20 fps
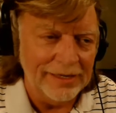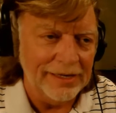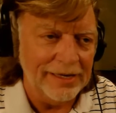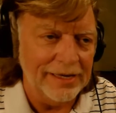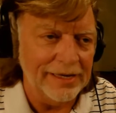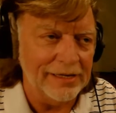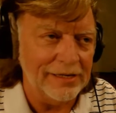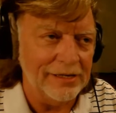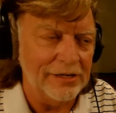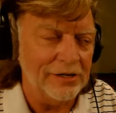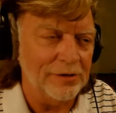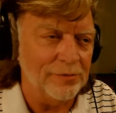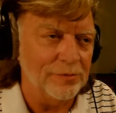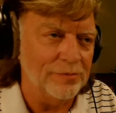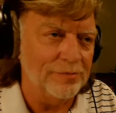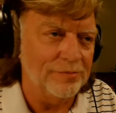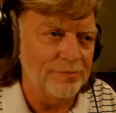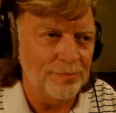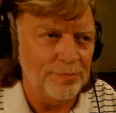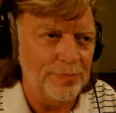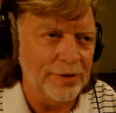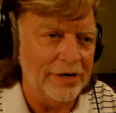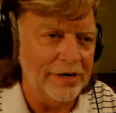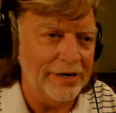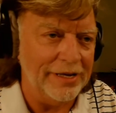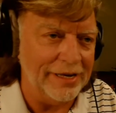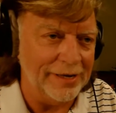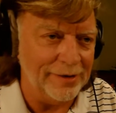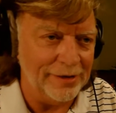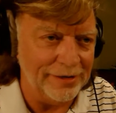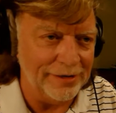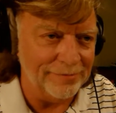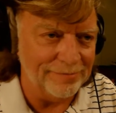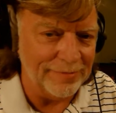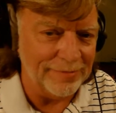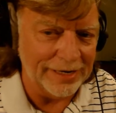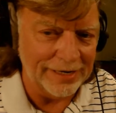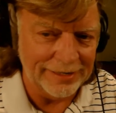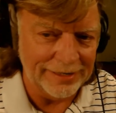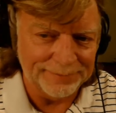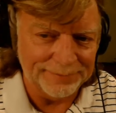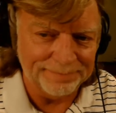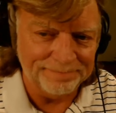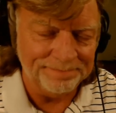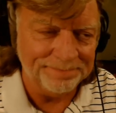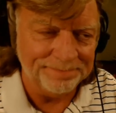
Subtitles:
Get a little party-minded.